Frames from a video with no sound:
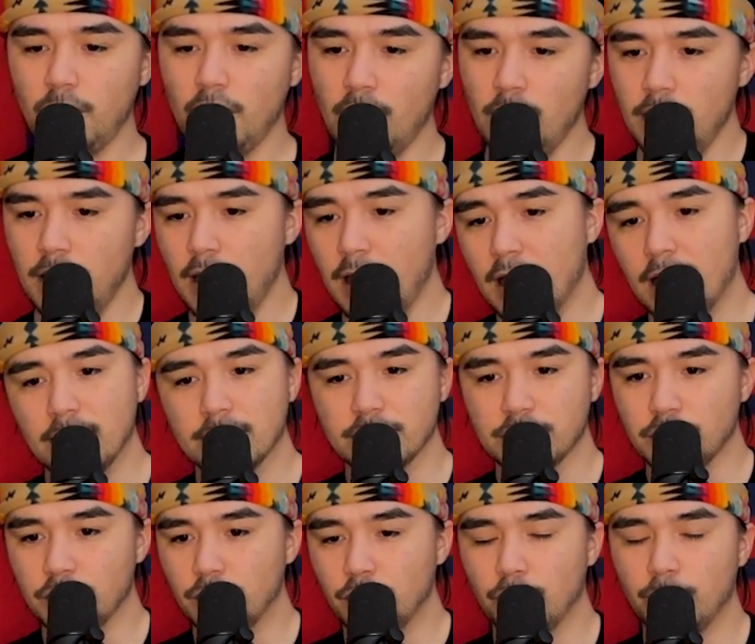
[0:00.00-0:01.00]
yeah,
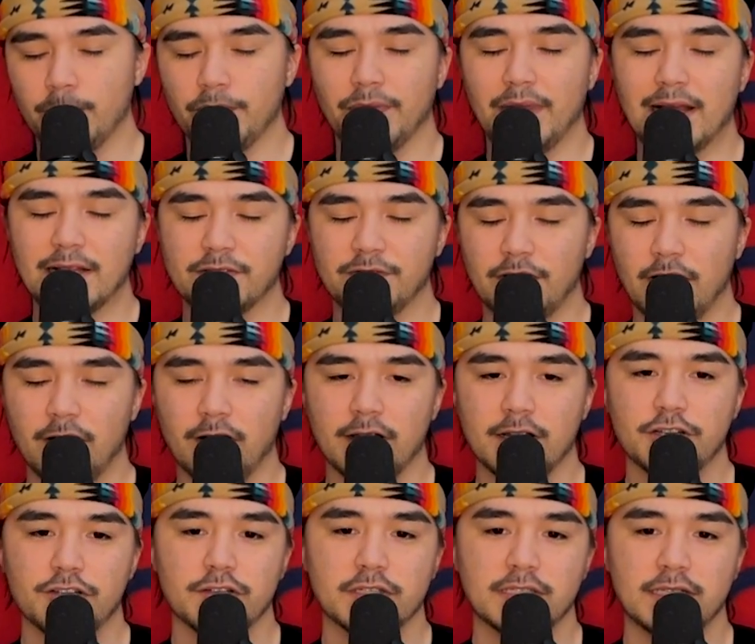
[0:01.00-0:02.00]
so that's
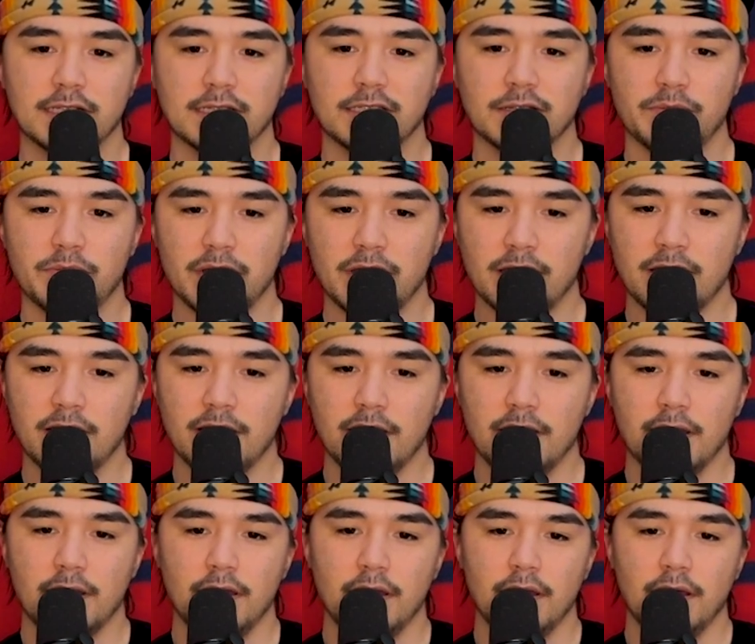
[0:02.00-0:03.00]
very interesting to me,
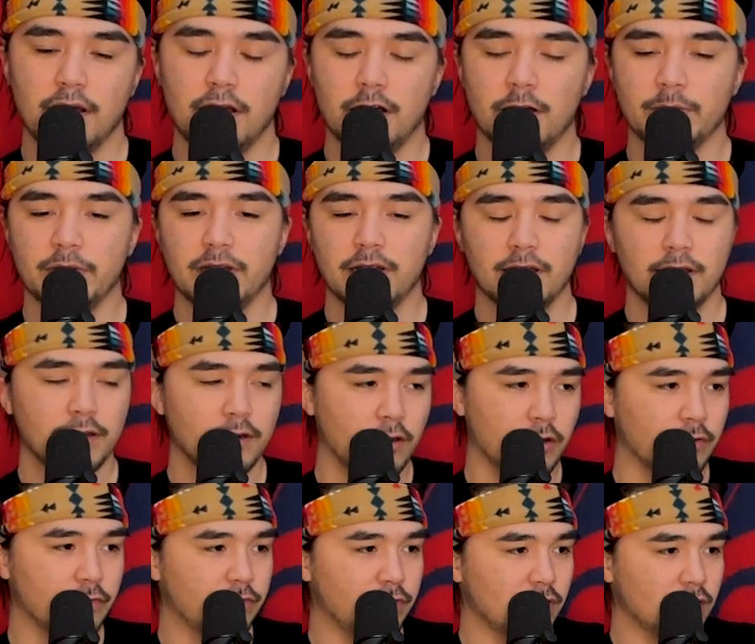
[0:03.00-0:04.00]
getting an
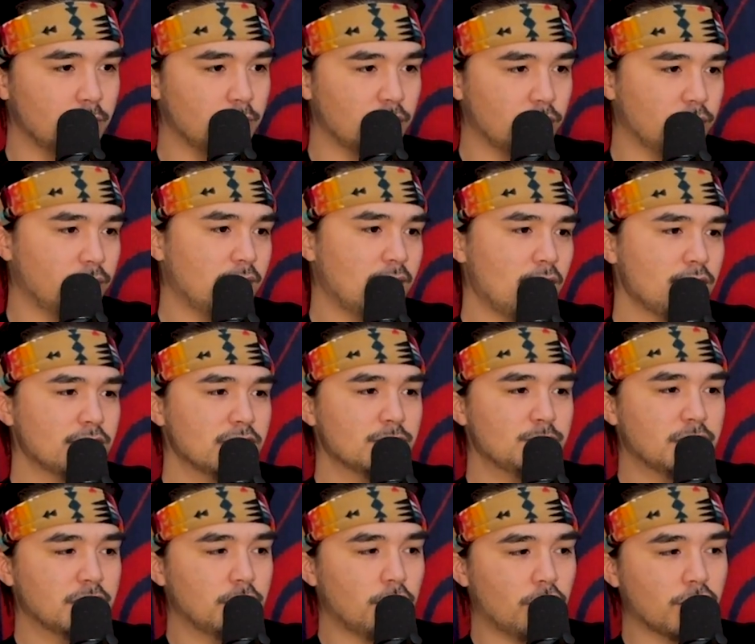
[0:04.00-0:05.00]
RV. But what else has
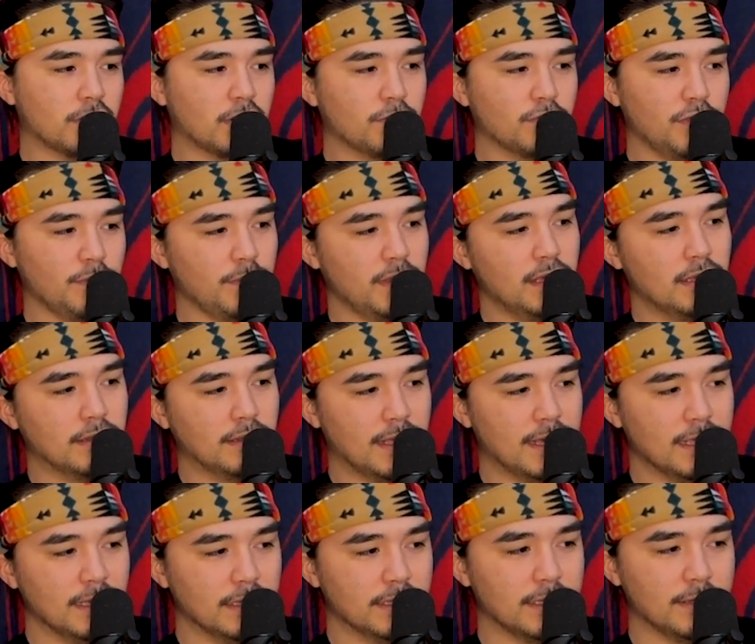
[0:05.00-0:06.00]
been going on with me
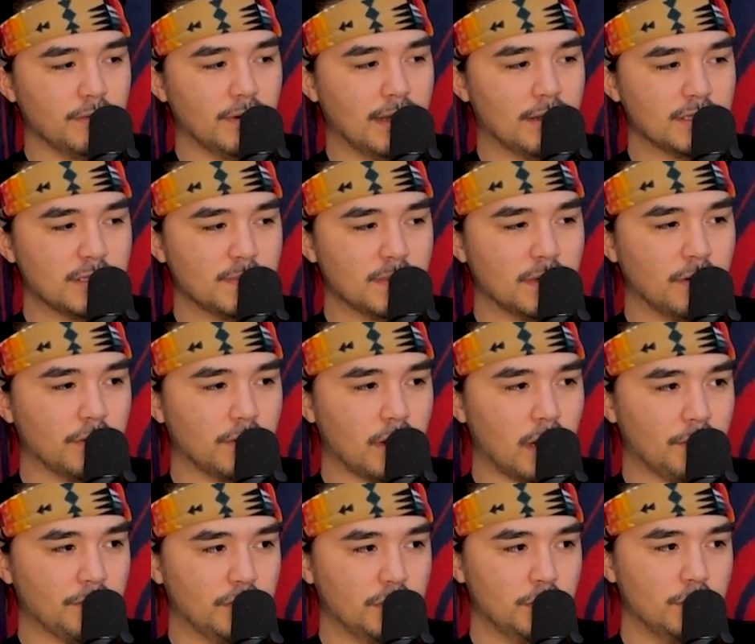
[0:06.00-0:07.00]
lately? What else has been going
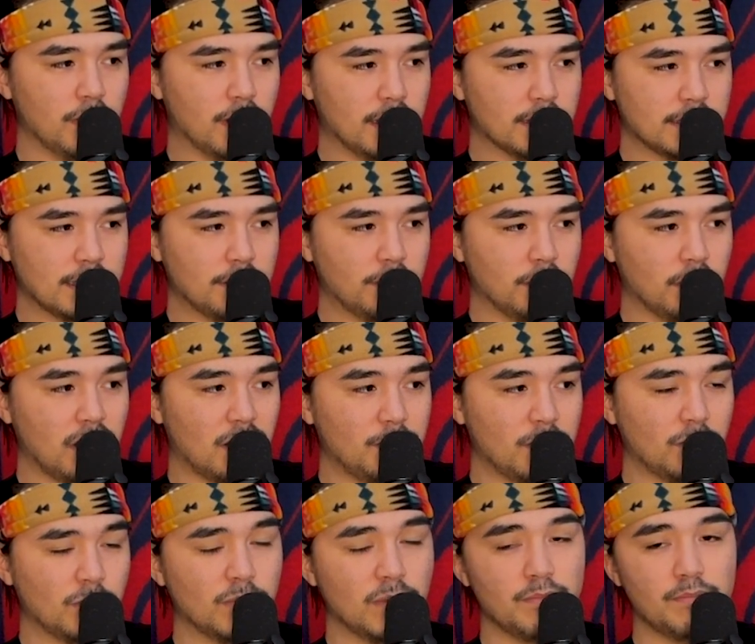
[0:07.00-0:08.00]
on with you guys? I know a lot of
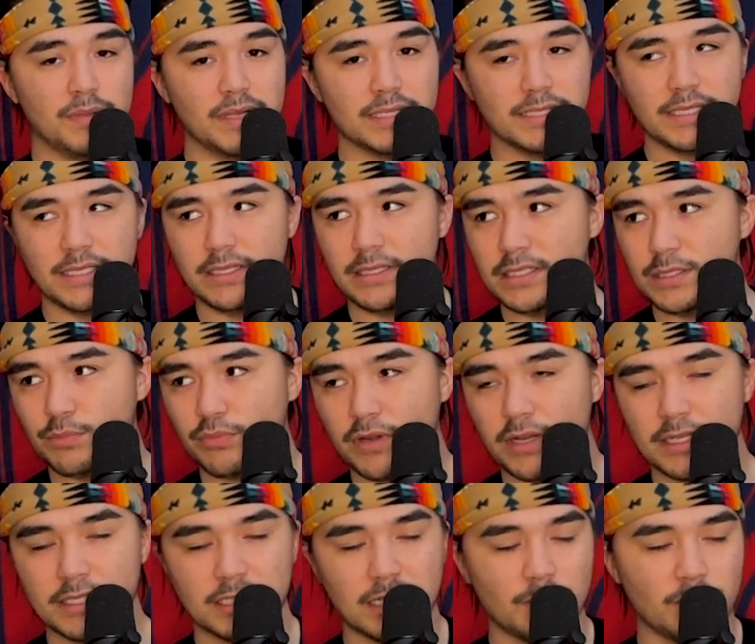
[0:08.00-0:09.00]
people have been busy.
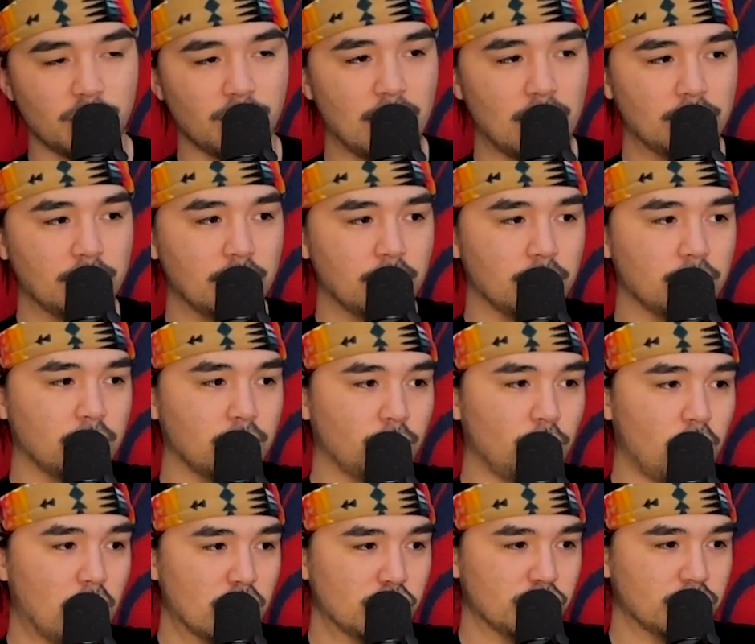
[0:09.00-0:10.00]
Spring's coming around here in
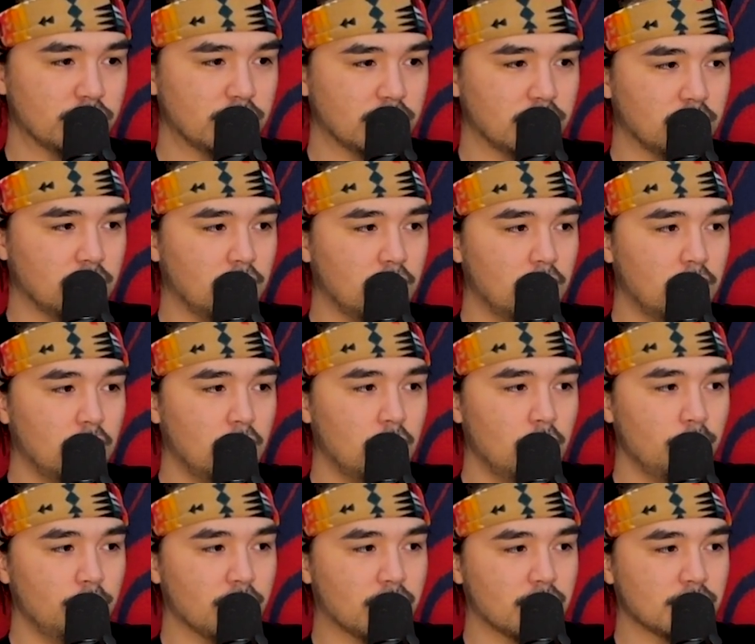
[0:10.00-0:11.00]
Washington,
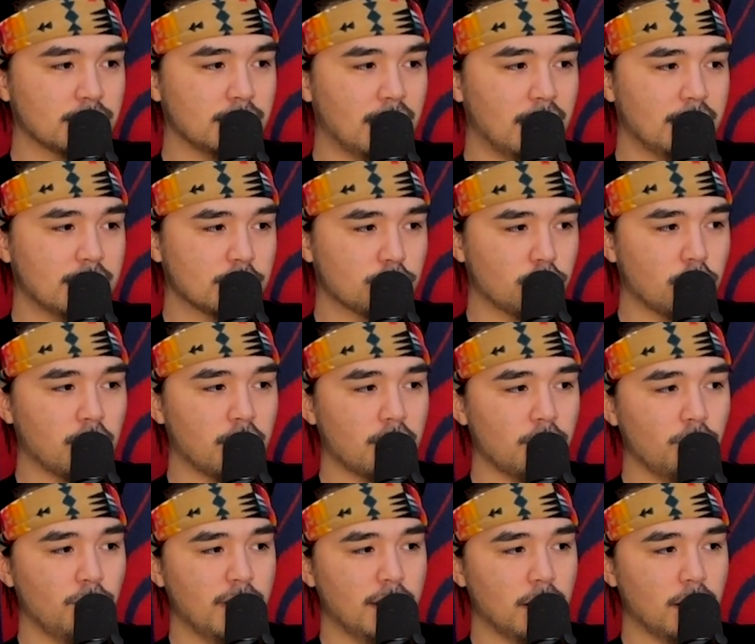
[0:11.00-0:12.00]
because that is
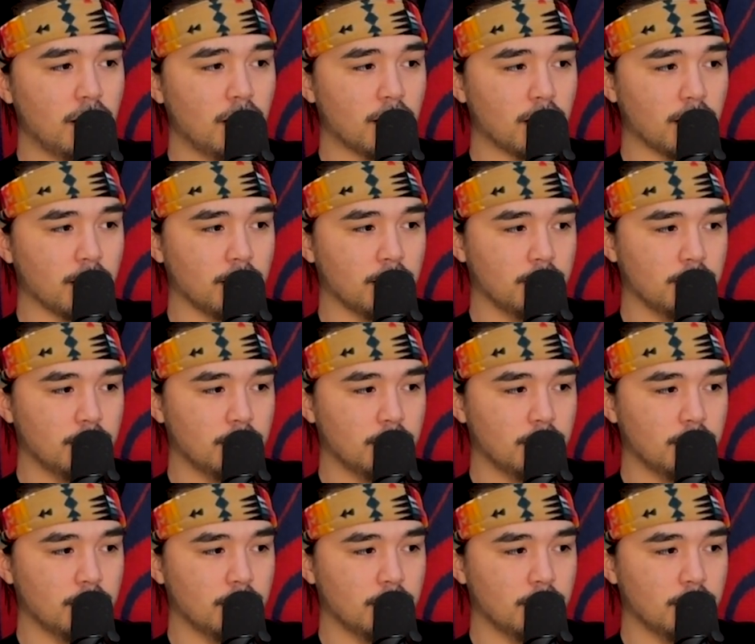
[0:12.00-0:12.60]
where we are,